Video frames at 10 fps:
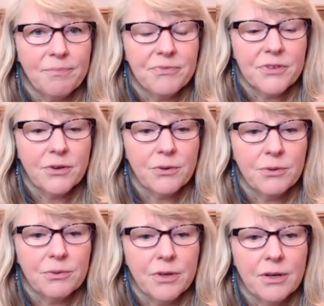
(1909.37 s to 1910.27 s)
So
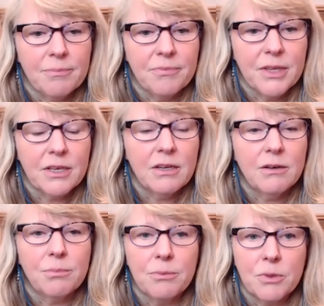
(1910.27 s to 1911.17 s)
it can
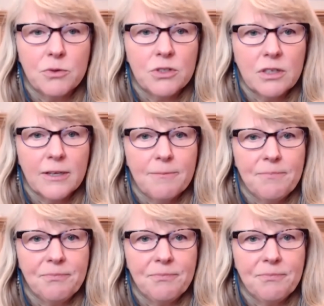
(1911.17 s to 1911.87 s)
help emotionally.